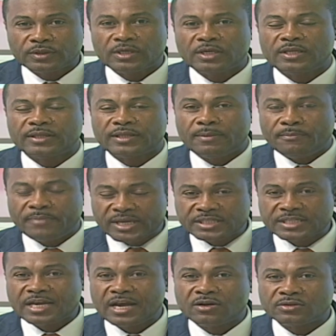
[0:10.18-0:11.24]
the
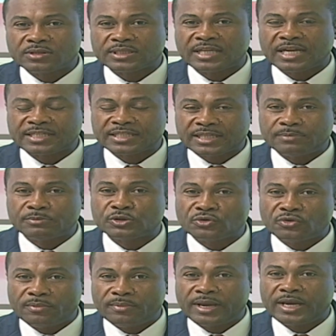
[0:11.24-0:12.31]
metals that seem to
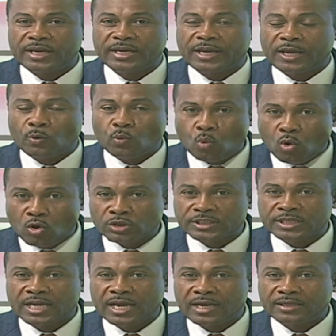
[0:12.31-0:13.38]
remain in
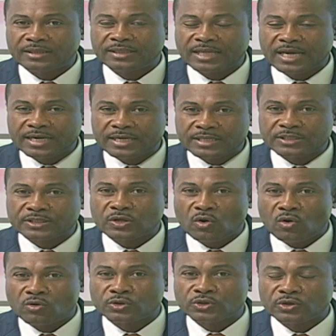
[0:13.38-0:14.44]
water that is
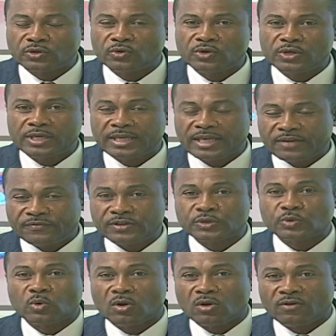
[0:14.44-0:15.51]
also given
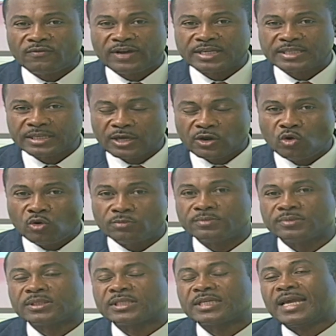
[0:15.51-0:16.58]
to all of us in
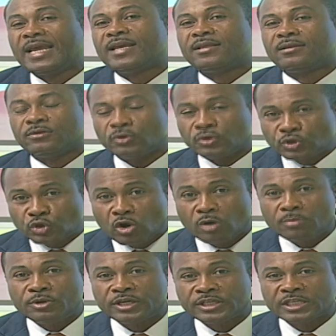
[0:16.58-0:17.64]
homes, in those
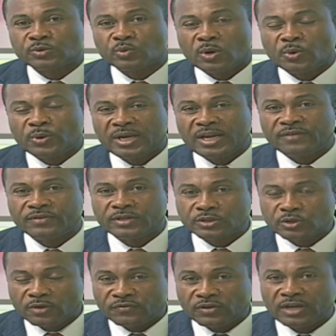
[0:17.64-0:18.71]
communities where we live in.
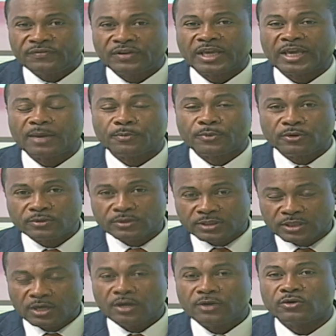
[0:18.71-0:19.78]
So if you live in Cape Coast,
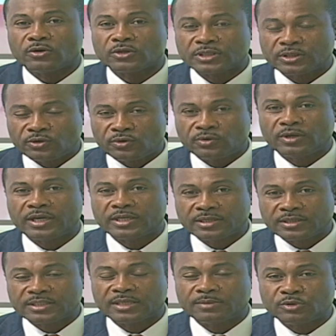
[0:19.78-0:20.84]
you also
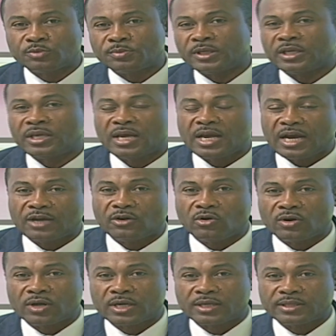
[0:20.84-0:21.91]
seem to be
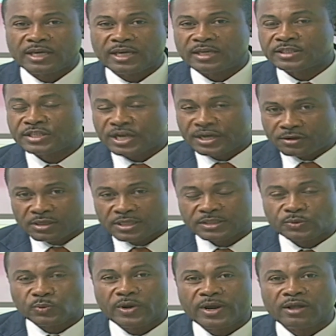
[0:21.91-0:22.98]
along the channel
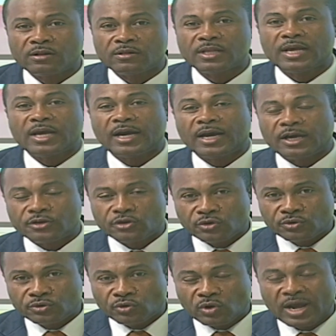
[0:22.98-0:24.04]
as well.
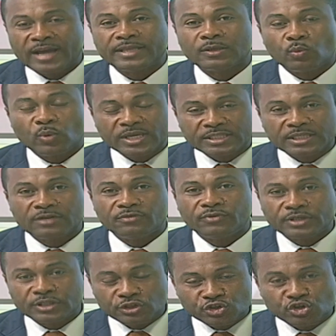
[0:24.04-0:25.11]
You are in the western
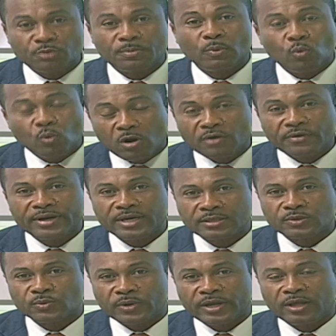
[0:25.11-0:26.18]
region, you should be worried
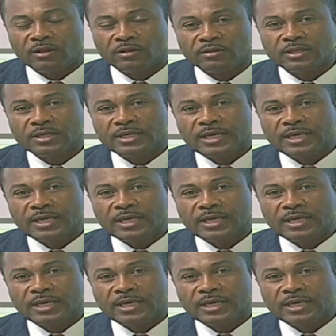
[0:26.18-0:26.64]
as well.